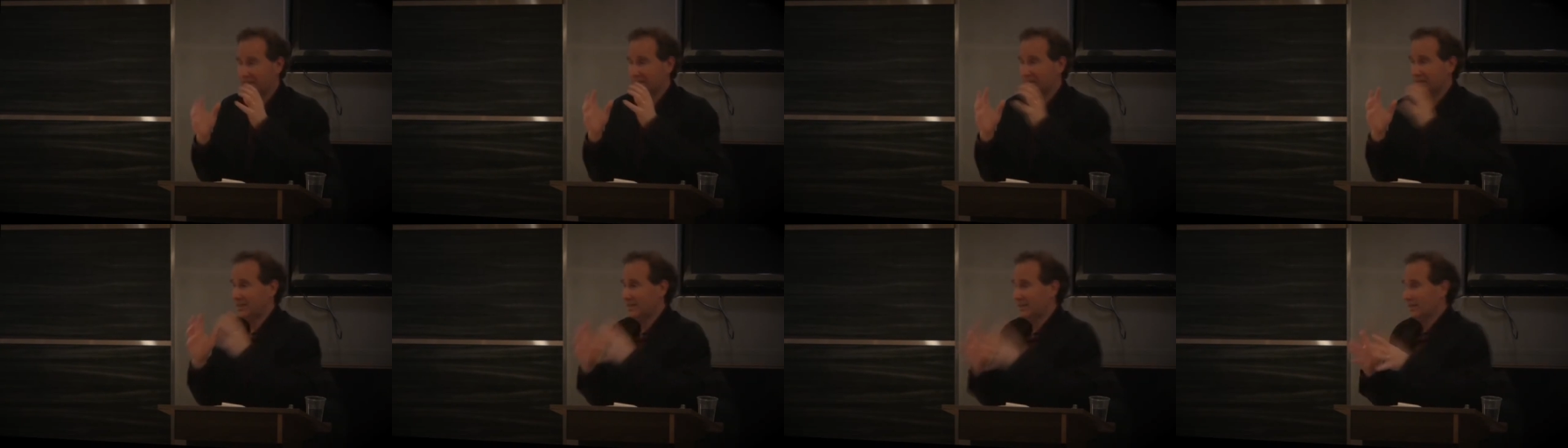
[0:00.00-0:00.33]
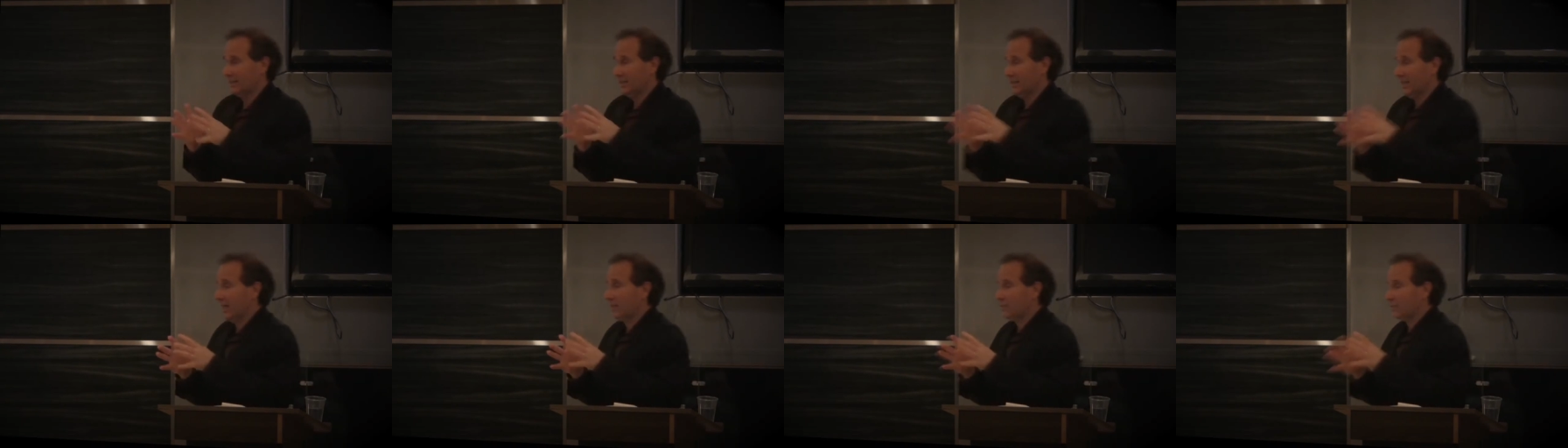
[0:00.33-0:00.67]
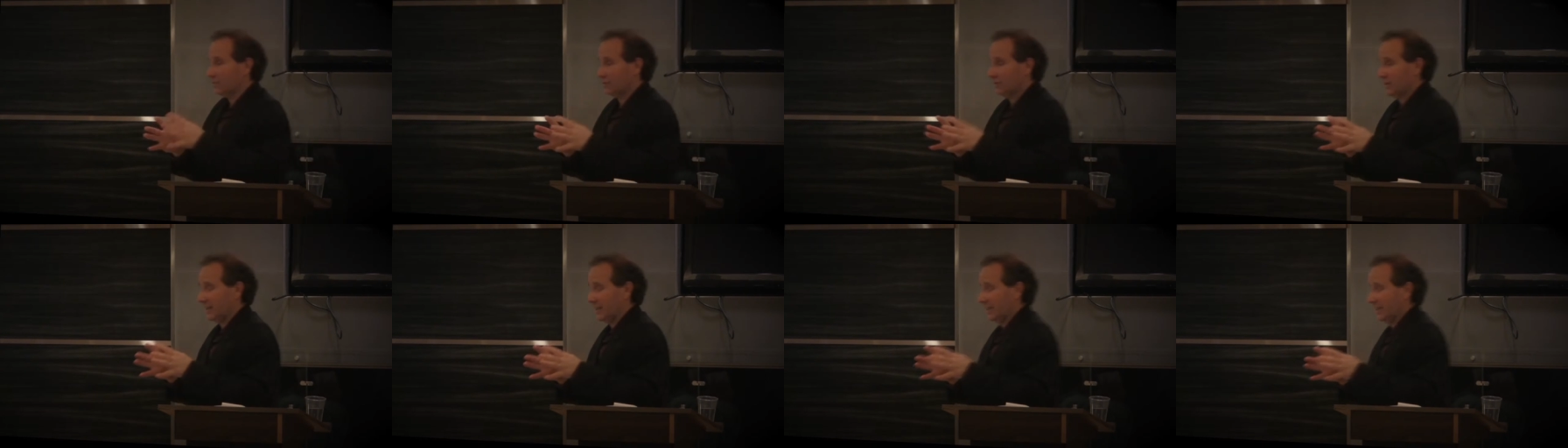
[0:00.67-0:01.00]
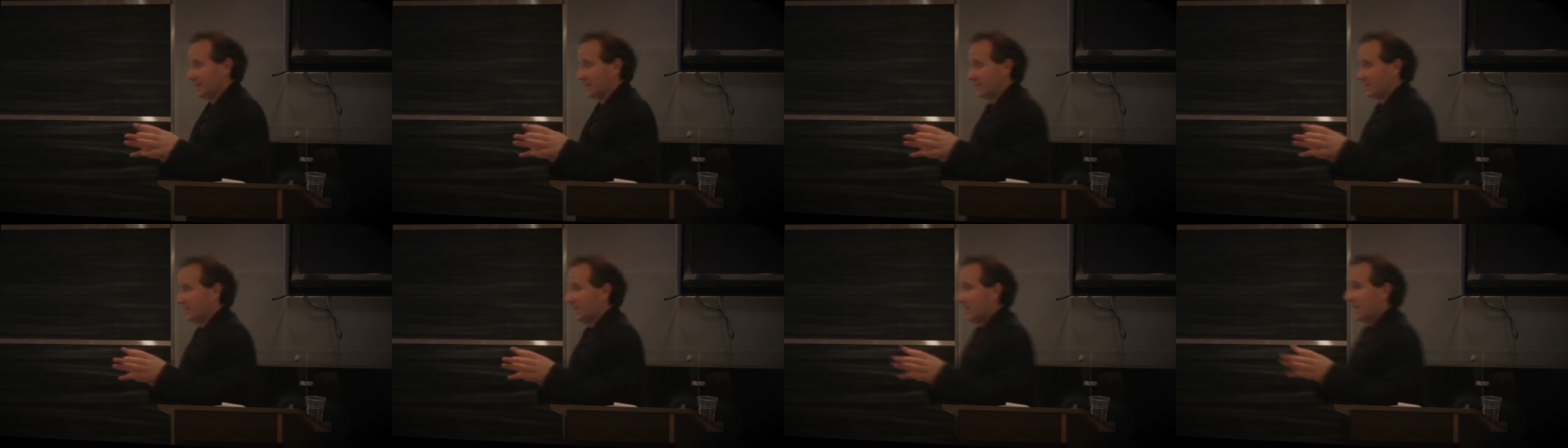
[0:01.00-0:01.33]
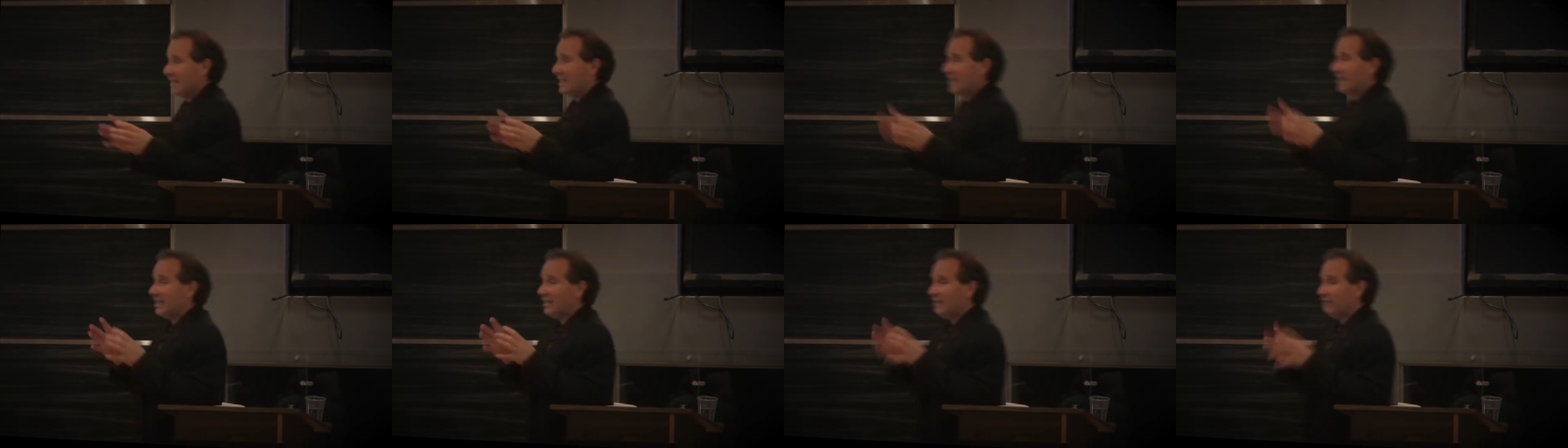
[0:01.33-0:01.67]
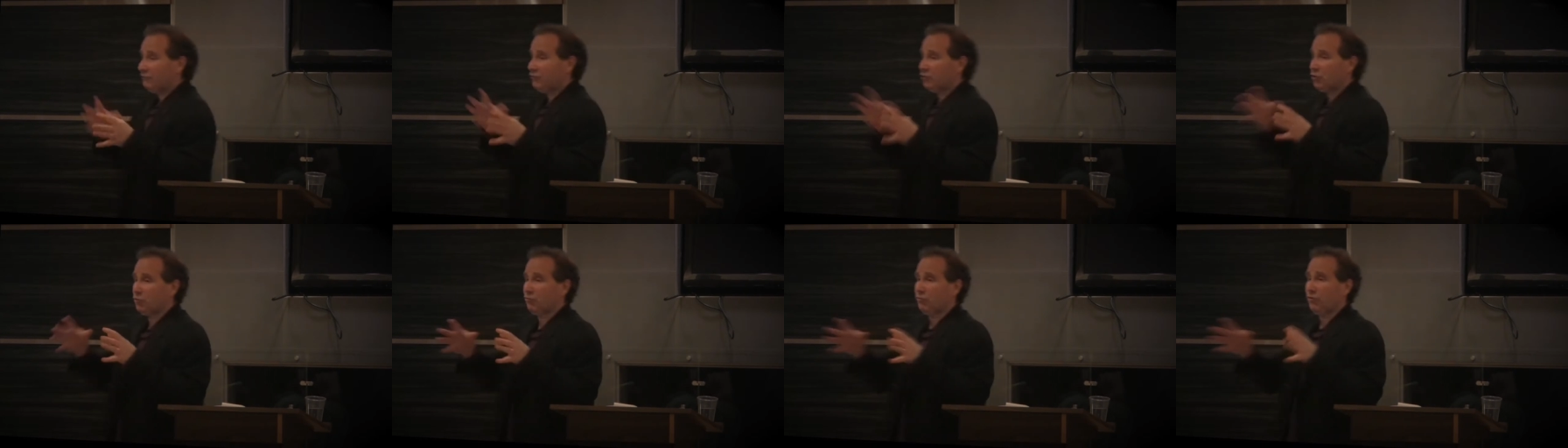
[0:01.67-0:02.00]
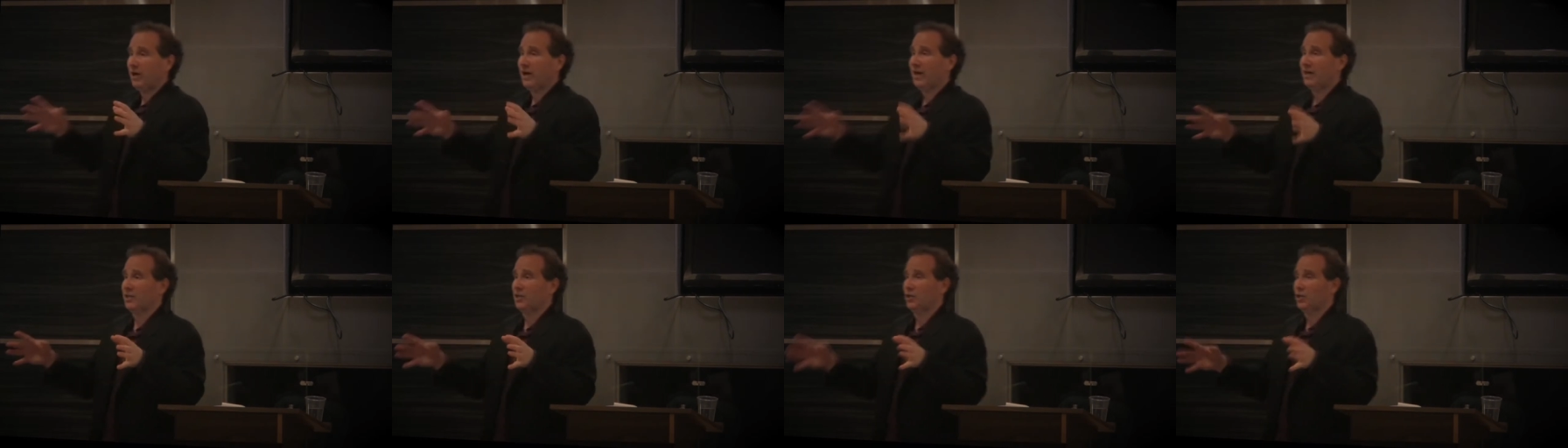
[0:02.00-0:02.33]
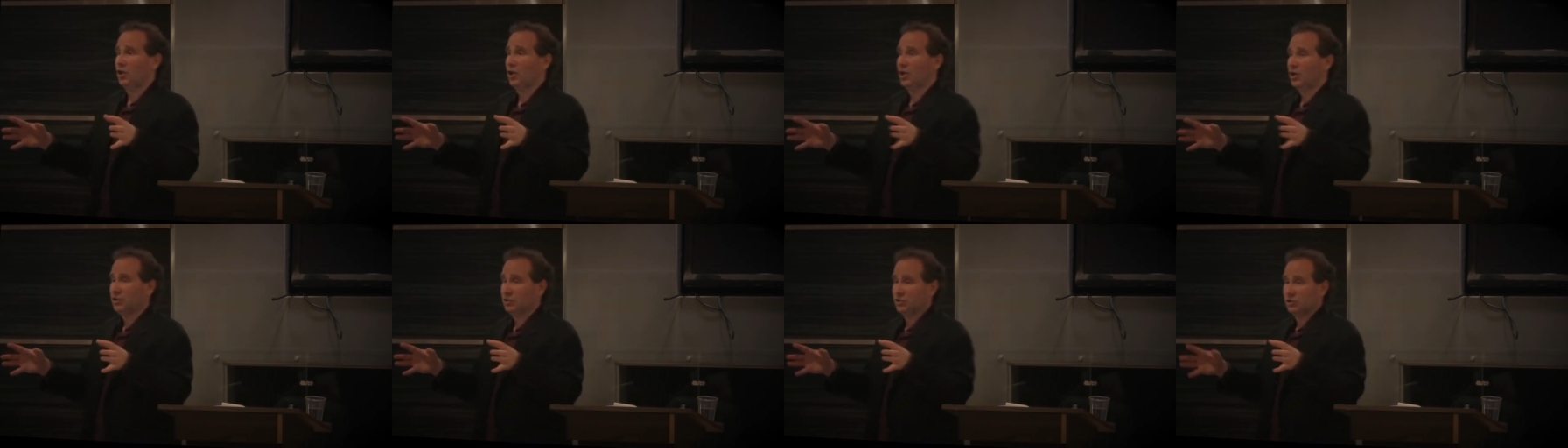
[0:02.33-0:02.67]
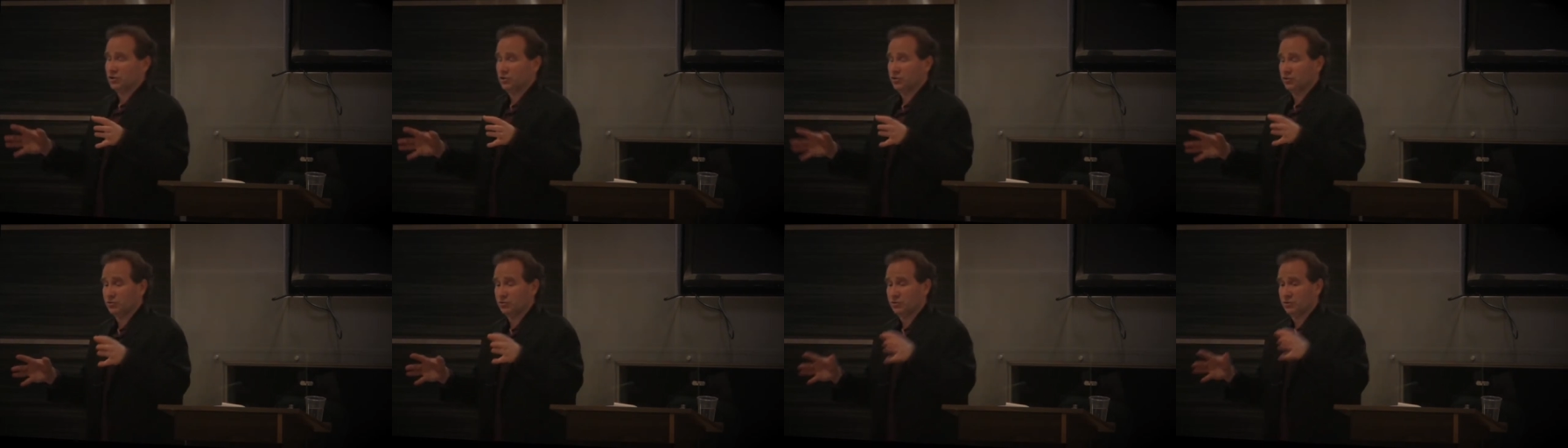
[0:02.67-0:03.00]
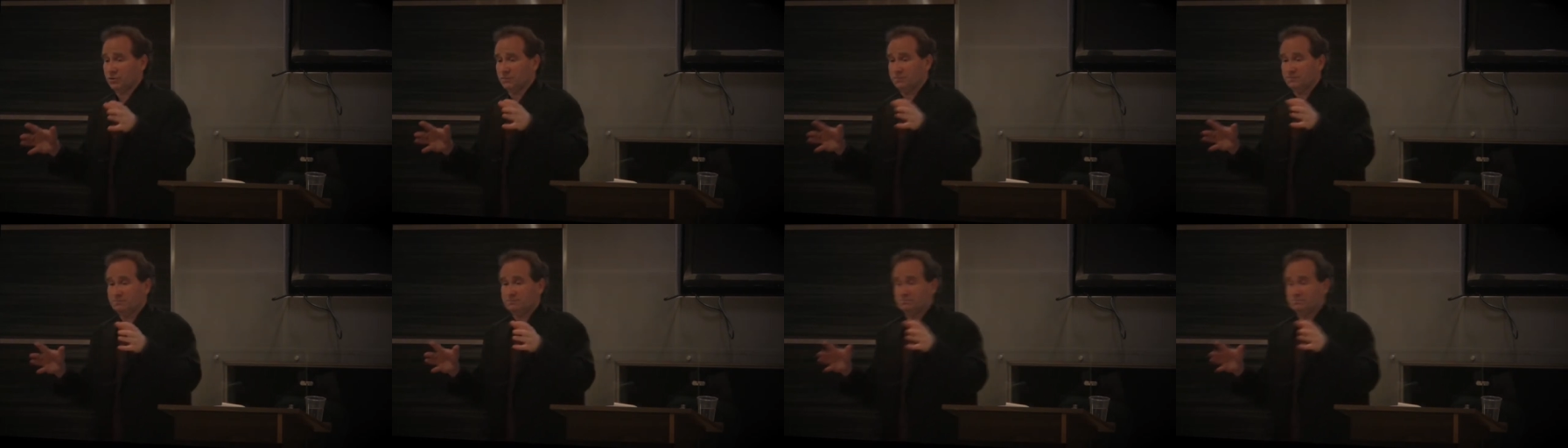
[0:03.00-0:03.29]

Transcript: The, the other thing is, if you file a lawsuit,